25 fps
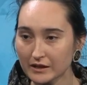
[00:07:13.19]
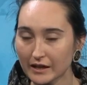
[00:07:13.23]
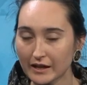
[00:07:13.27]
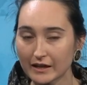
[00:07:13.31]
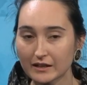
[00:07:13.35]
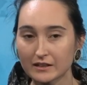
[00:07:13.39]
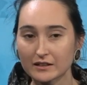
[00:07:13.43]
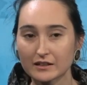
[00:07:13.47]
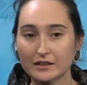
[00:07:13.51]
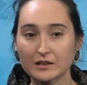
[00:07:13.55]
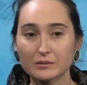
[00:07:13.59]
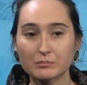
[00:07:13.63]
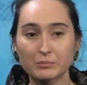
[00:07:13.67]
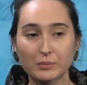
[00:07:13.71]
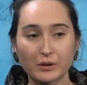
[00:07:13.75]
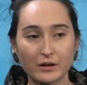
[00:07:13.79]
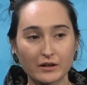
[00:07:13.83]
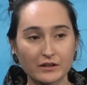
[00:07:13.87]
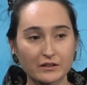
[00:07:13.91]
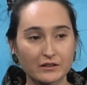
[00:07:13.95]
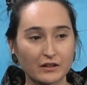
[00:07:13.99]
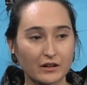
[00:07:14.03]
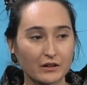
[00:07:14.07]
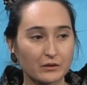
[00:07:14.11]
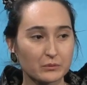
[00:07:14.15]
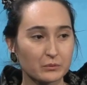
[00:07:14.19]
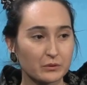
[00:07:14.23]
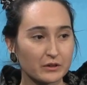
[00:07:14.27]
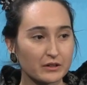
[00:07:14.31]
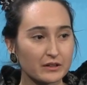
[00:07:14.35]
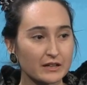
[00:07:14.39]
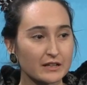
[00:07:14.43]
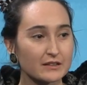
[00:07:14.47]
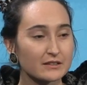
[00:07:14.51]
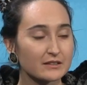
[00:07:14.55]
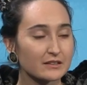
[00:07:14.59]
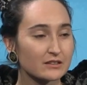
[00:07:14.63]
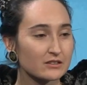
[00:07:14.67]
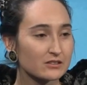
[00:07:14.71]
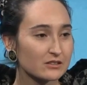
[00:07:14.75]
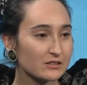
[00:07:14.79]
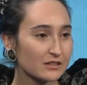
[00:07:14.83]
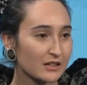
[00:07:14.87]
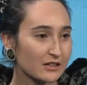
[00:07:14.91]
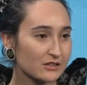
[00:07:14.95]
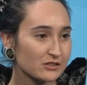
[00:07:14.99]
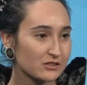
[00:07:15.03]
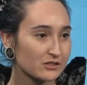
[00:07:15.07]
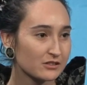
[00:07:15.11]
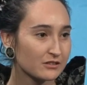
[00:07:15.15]
and in part, our work at the
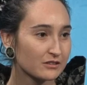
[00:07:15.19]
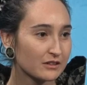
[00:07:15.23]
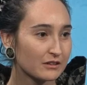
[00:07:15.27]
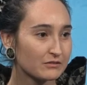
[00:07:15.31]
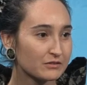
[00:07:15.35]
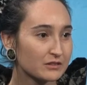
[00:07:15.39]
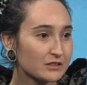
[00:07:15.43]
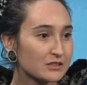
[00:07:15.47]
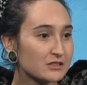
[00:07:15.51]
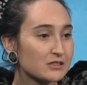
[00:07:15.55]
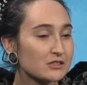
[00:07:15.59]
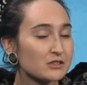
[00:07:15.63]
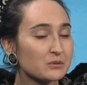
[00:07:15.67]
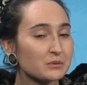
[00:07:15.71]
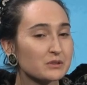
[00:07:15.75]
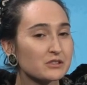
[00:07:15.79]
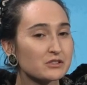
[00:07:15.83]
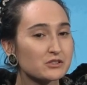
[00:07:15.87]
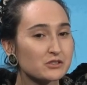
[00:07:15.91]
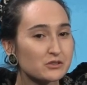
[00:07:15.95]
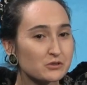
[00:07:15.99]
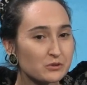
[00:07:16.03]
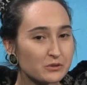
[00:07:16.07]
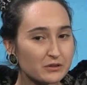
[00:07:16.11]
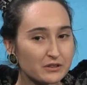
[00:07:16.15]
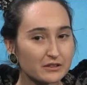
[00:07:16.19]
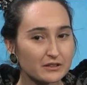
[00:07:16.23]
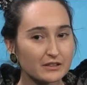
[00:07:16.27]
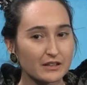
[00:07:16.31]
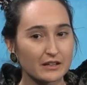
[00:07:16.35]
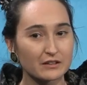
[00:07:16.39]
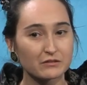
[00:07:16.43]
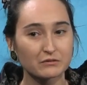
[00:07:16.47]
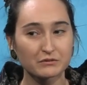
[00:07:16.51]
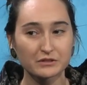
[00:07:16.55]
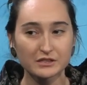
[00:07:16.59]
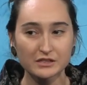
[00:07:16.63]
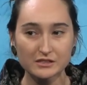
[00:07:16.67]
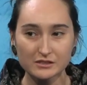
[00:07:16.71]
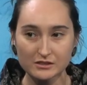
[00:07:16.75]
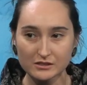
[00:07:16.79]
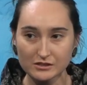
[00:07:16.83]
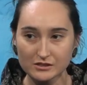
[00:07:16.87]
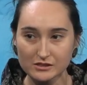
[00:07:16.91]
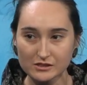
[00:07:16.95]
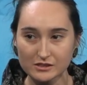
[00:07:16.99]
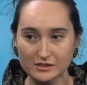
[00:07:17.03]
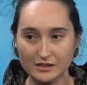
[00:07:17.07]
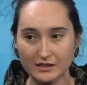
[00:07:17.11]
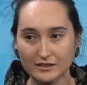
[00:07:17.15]
international level is to ensure that
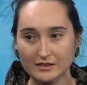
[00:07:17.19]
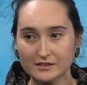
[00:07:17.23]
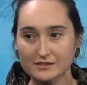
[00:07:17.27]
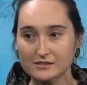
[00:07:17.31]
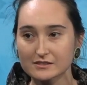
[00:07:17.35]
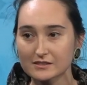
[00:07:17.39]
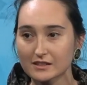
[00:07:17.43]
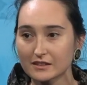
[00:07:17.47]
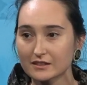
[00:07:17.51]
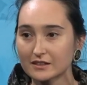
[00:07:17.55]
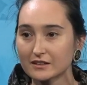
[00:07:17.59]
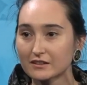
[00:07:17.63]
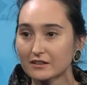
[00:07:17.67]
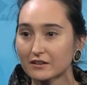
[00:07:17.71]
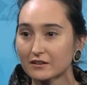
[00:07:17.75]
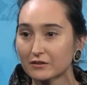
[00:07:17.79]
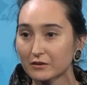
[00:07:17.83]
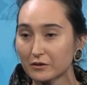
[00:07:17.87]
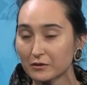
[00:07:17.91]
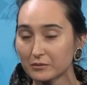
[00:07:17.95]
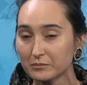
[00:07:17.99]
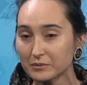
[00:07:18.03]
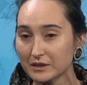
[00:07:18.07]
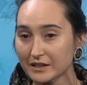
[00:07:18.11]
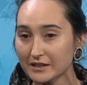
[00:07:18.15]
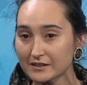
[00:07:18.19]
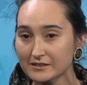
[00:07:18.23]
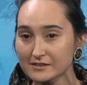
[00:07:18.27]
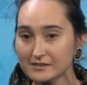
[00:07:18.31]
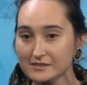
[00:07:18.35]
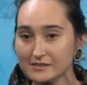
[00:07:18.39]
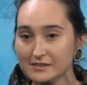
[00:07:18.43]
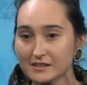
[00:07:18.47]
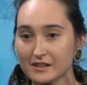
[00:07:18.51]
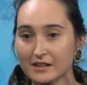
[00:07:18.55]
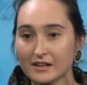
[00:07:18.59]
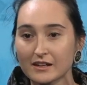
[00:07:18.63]
research that is done in our homelands